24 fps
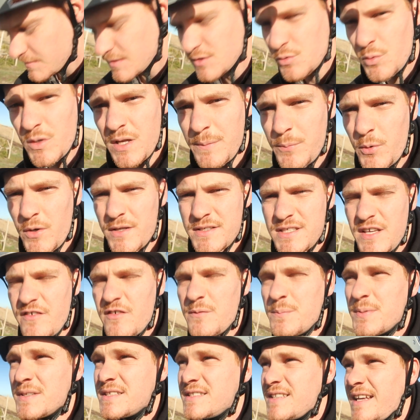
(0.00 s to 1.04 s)

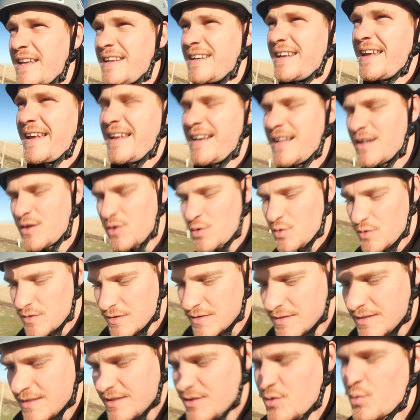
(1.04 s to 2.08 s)
20.7%, and I
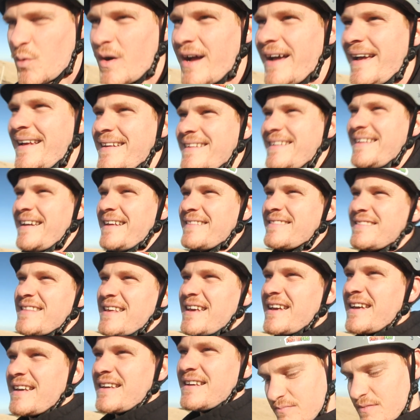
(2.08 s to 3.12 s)
couldn't quite get
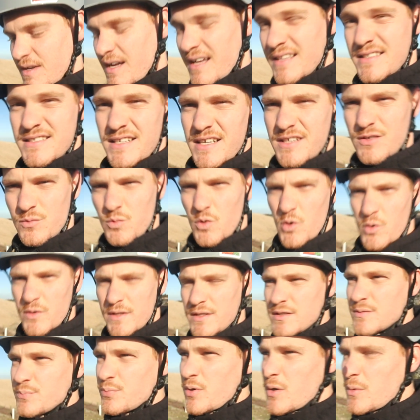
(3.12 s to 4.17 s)
there. I'd say the Raldey
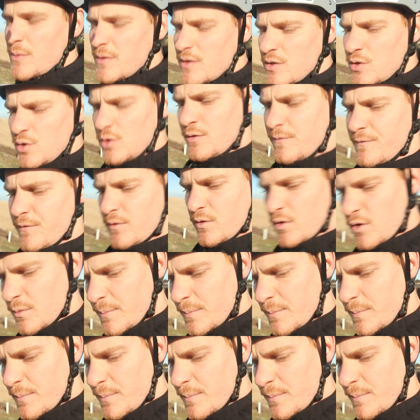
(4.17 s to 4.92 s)
is probably good for